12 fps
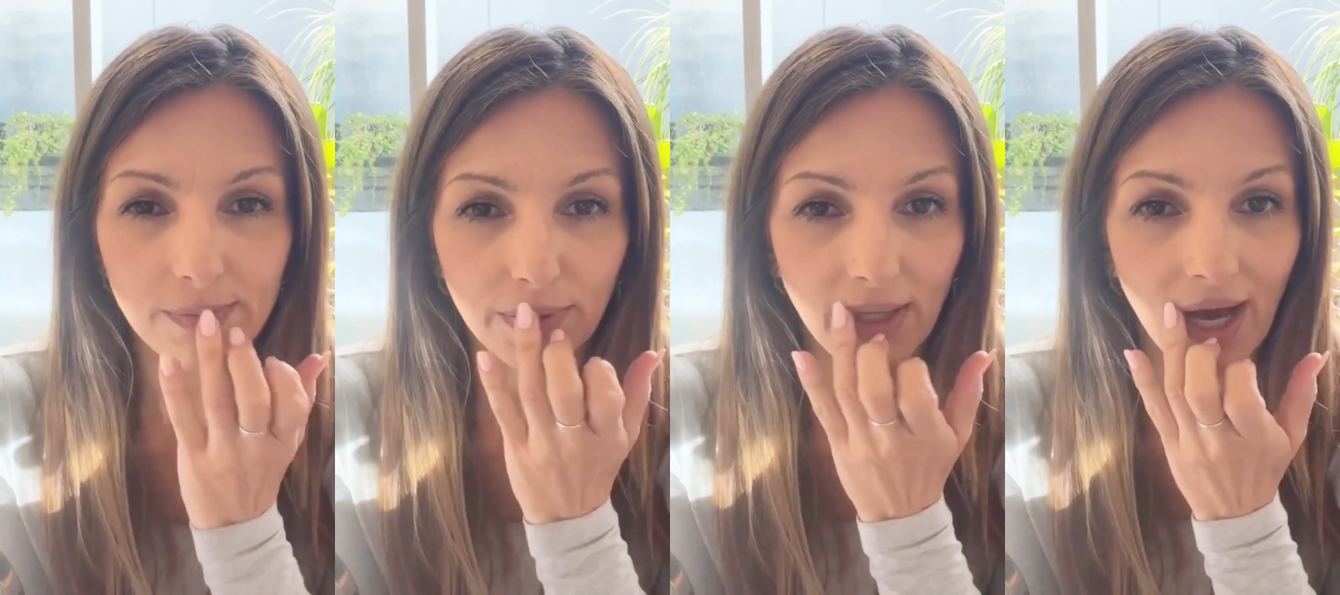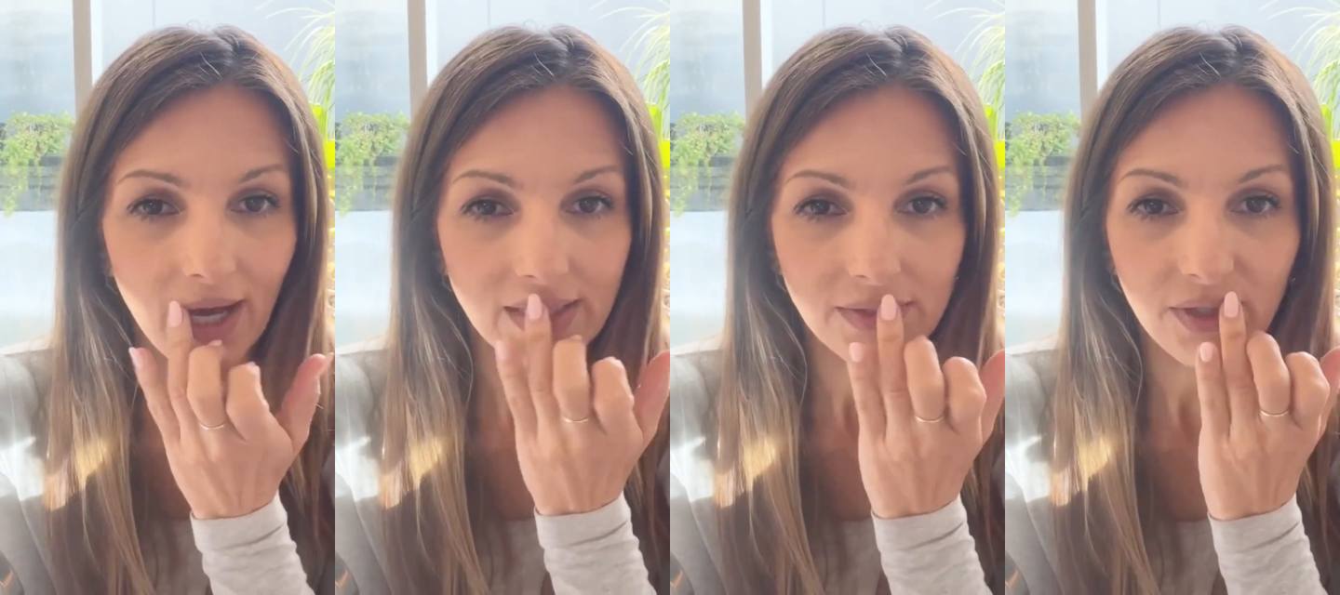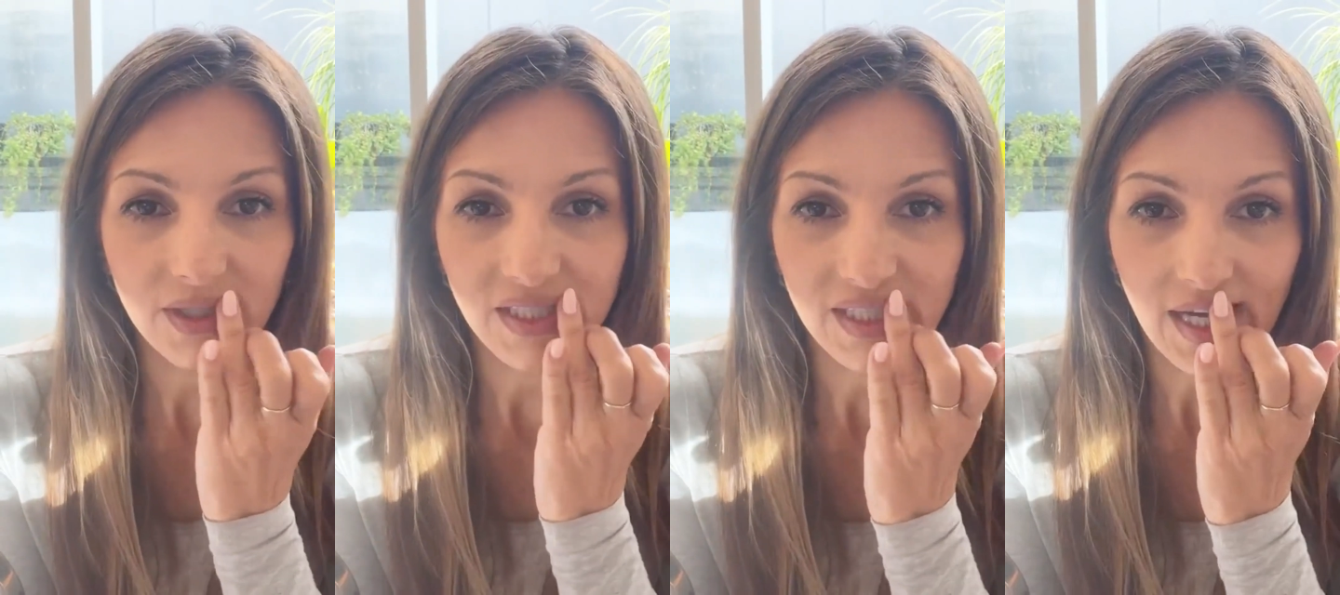parts where
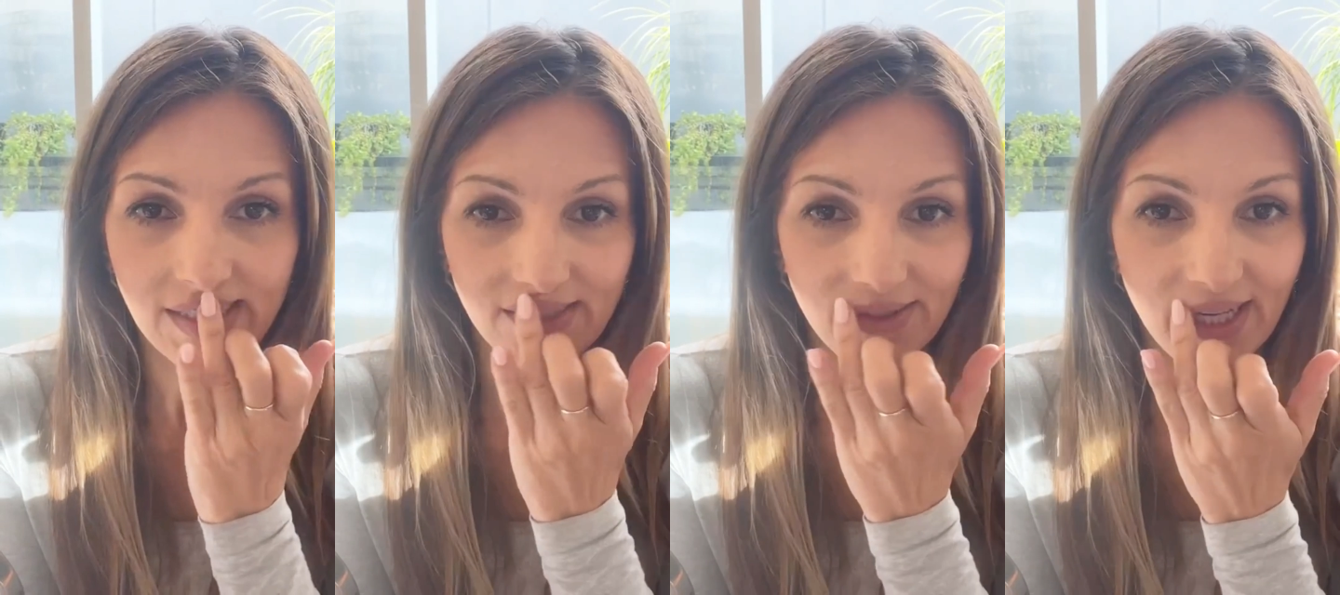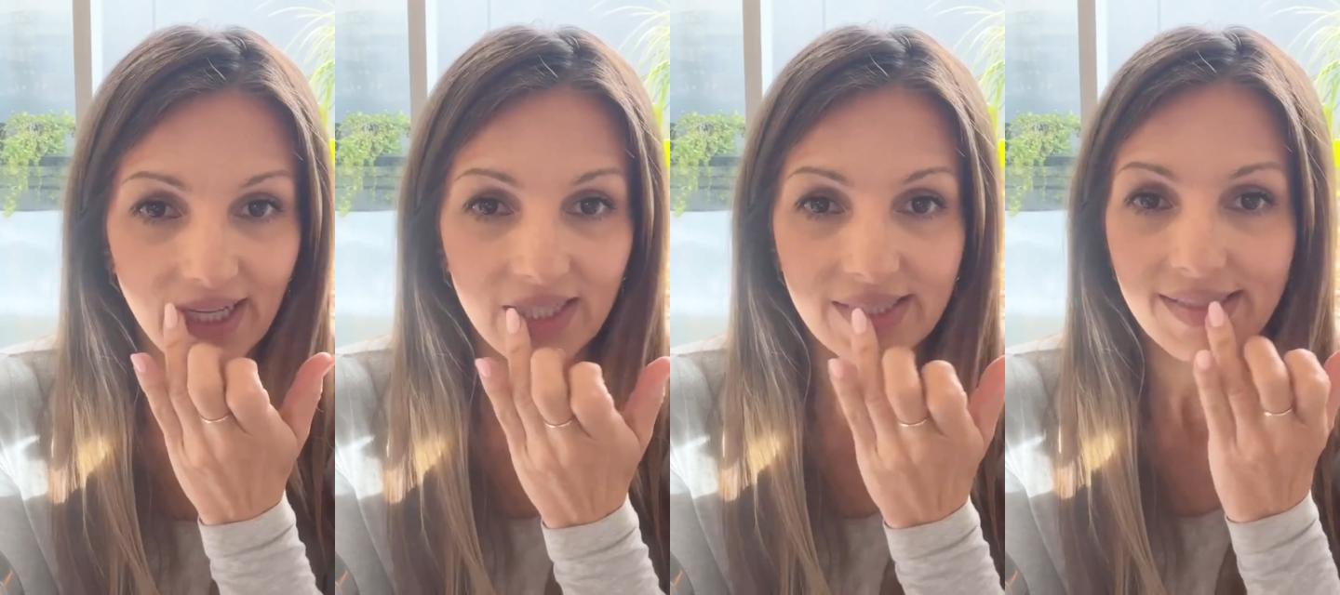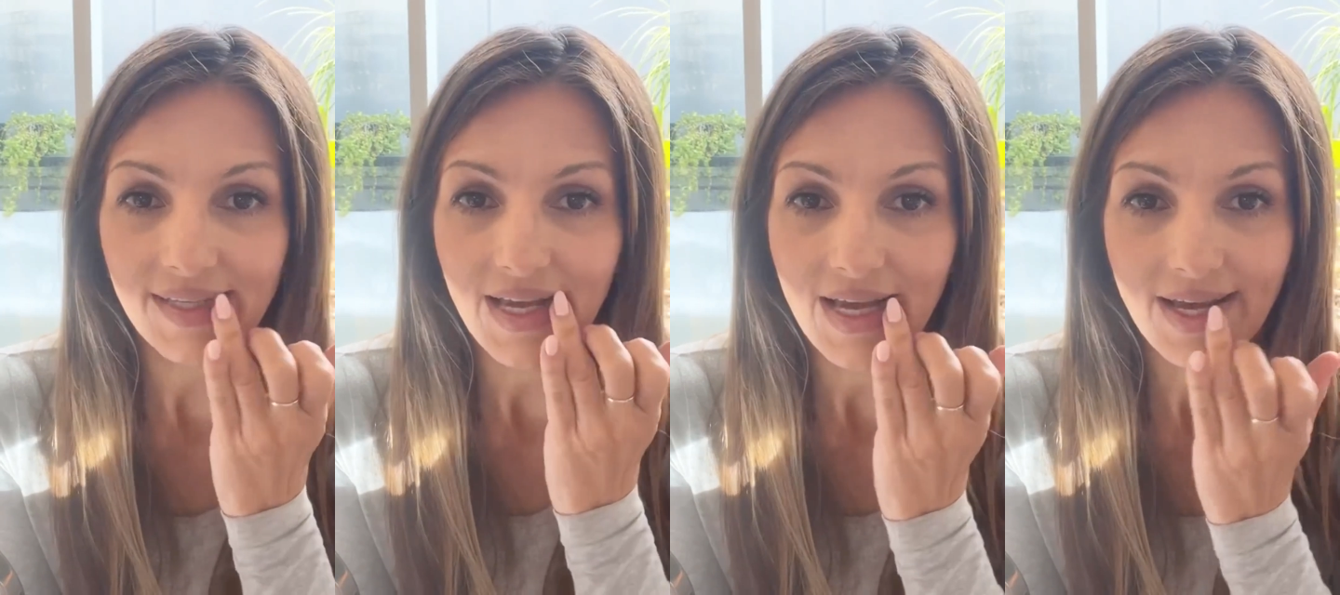it starts or ends.